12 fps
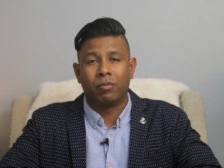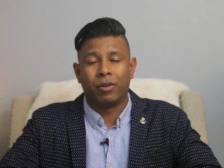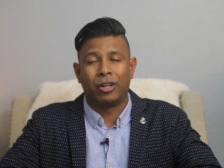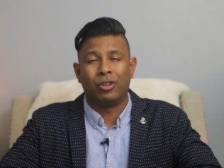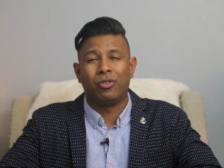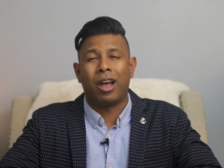
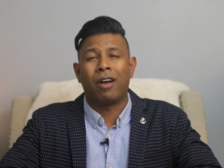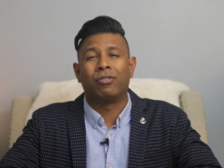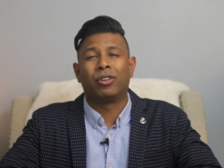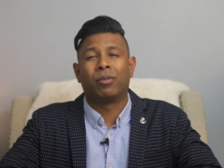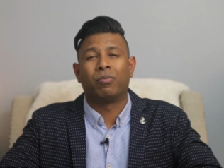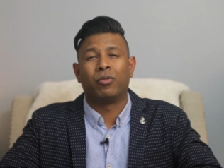but you have
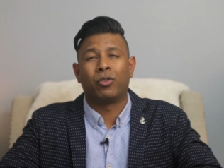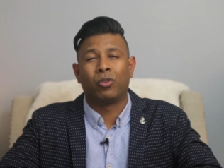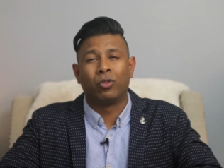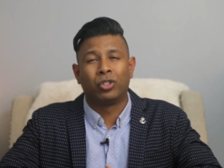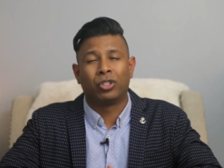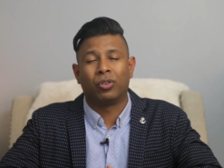to
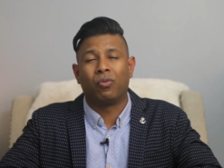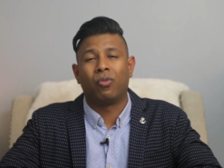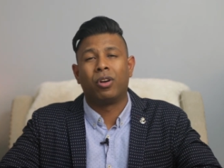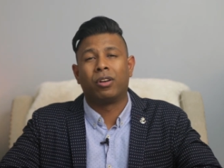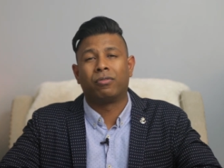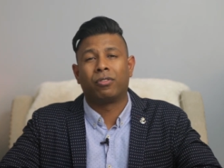approach the
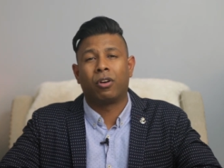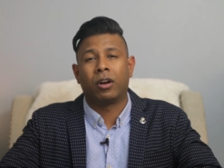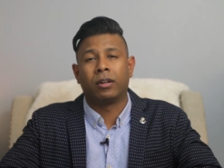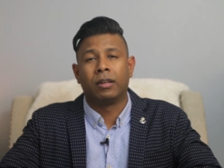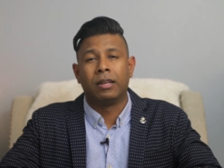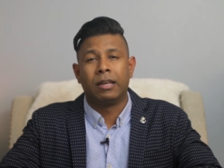Word of
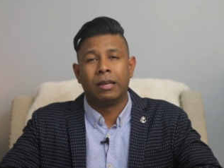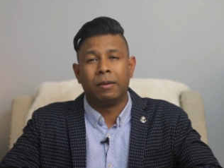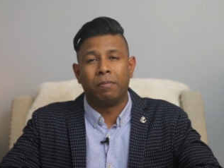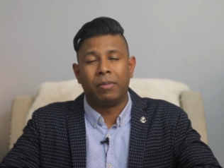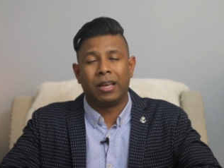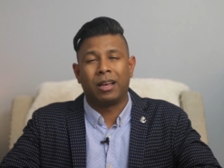God
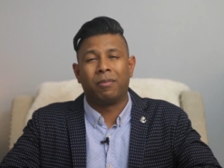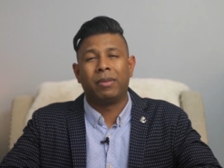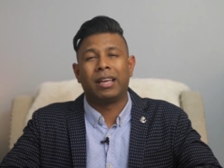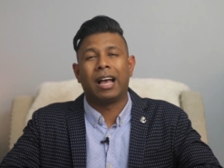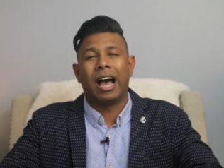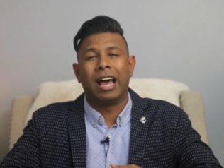
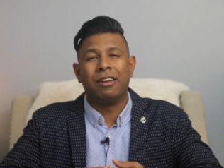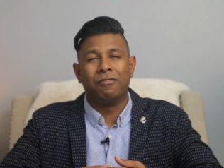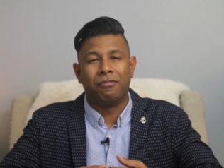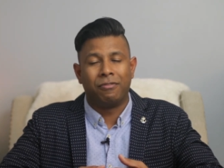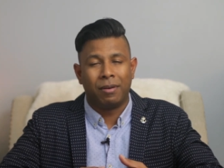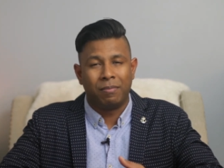becoming
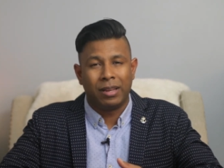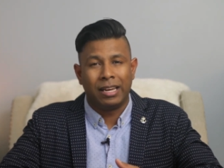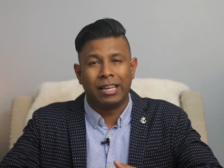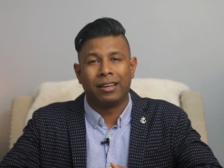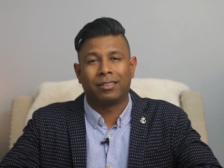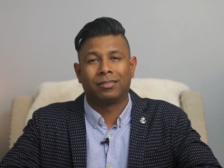
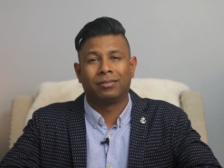unfamiliar